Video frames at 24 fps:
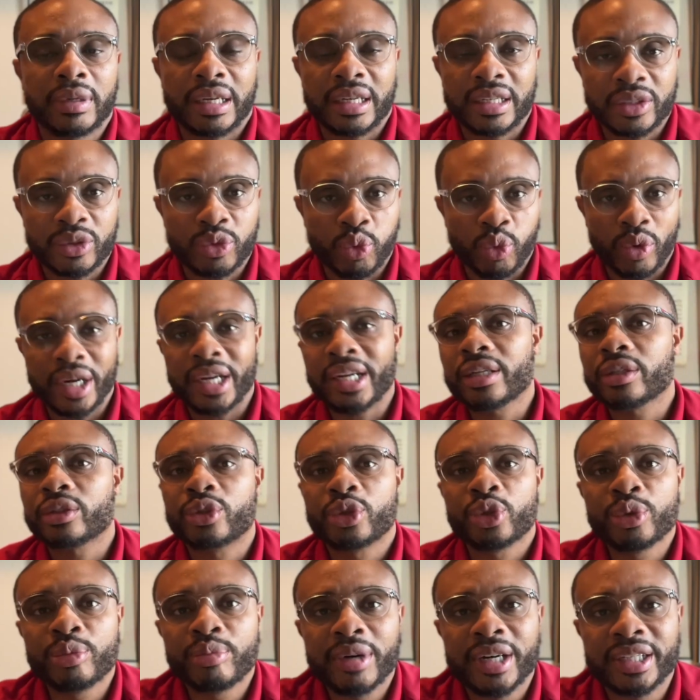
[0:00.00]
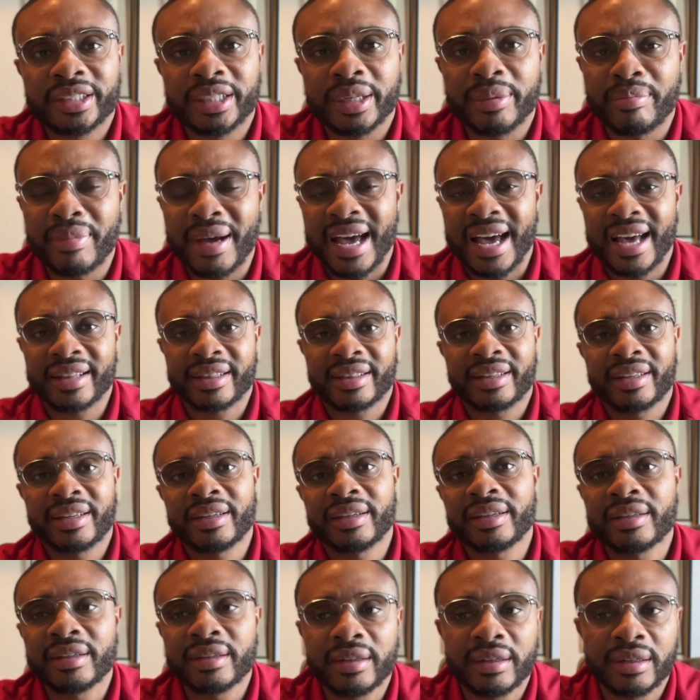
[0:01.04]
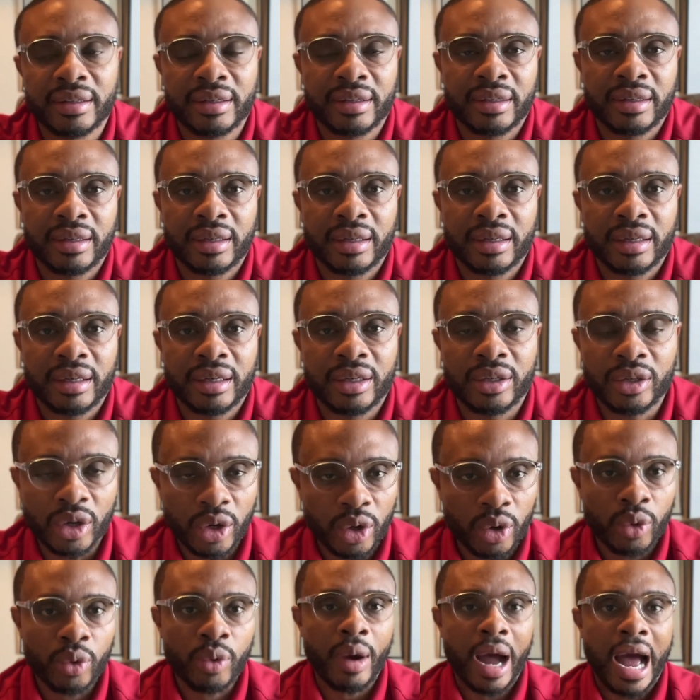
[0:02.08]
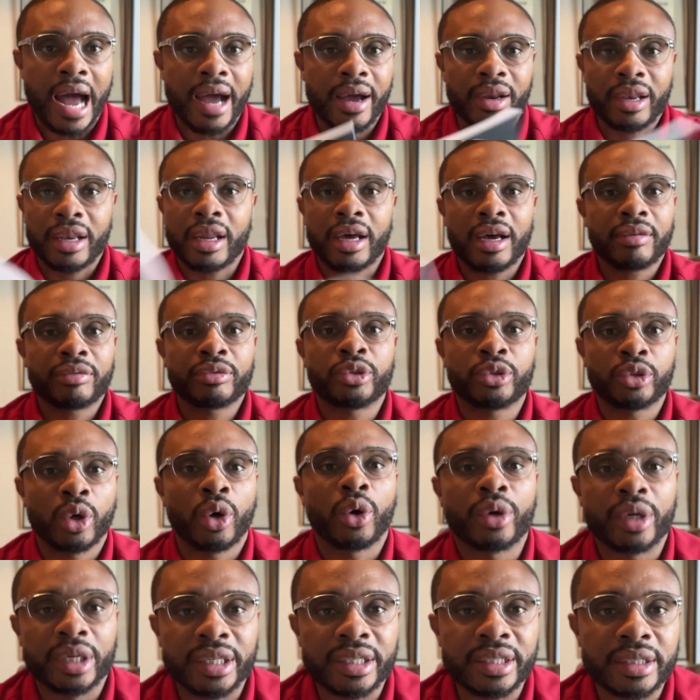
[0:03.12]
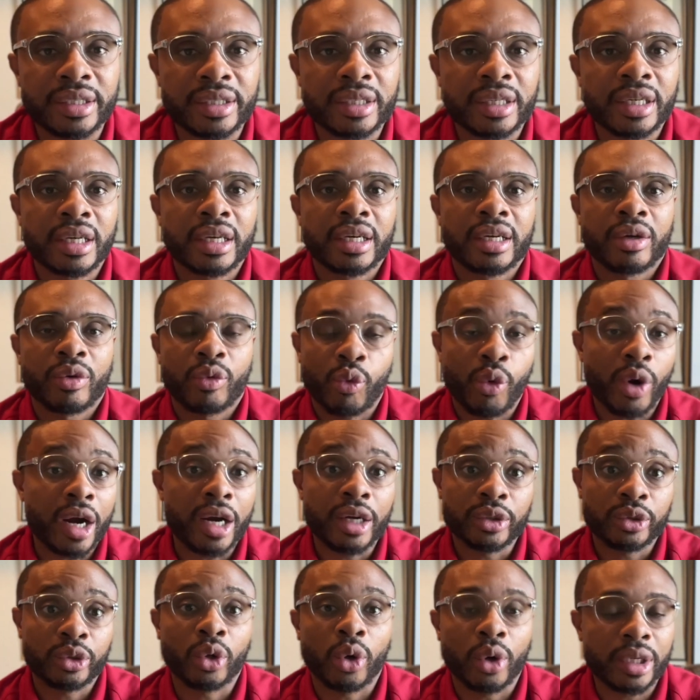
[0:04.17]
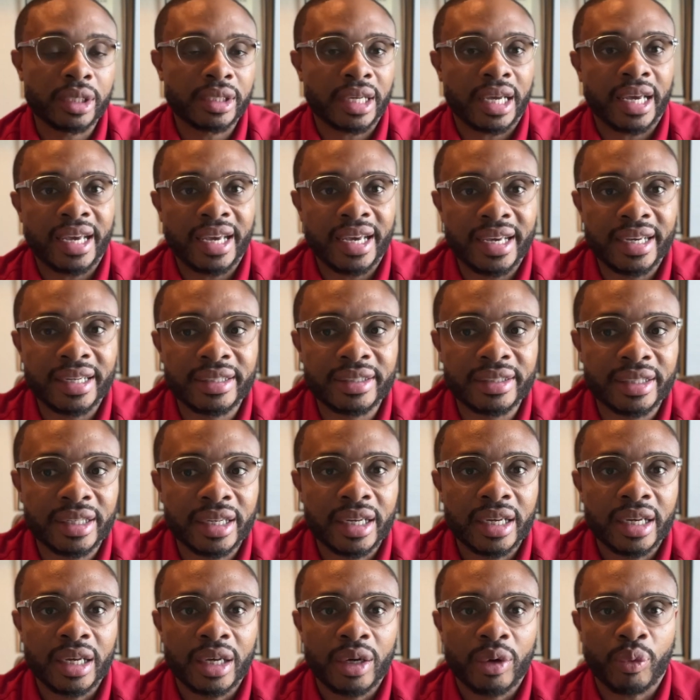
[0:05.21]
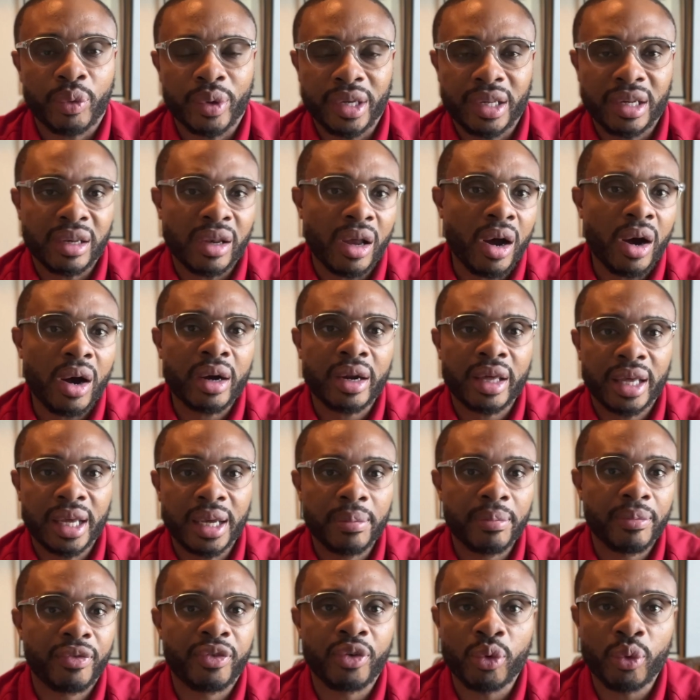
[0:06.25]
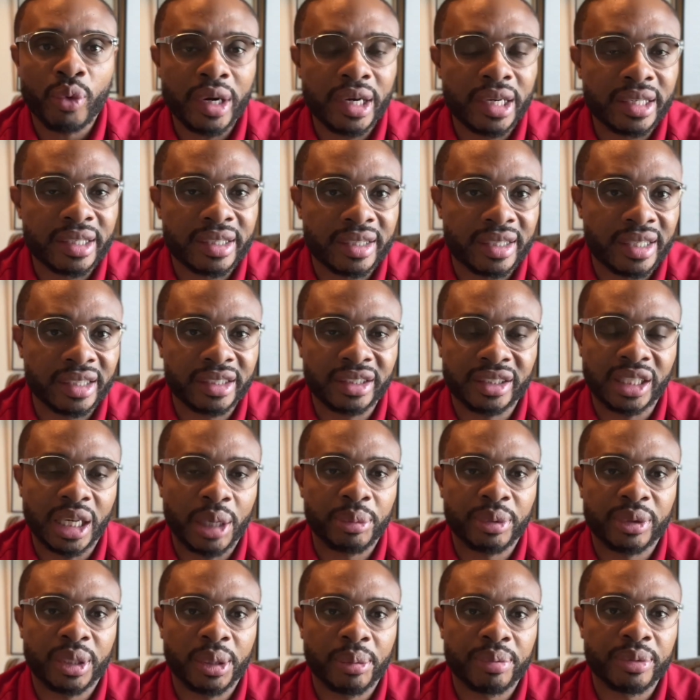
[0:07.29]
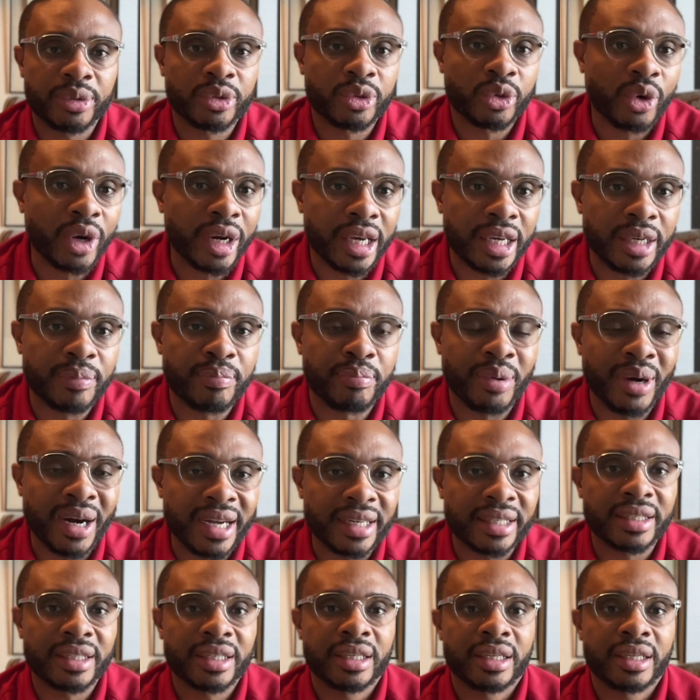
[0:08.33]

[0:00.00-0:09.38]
Is winning too much a bad thing? You know, I love Jordans, wearing Jordans, and we laud him for winning 6 championships straight, but